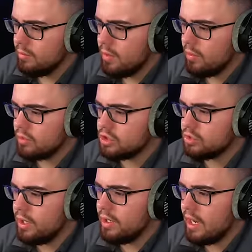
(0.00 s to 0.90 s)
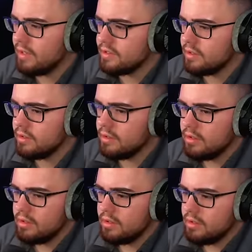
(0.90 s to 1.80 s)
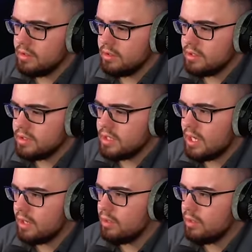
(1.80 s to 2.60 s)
People are street dancing. This is kind of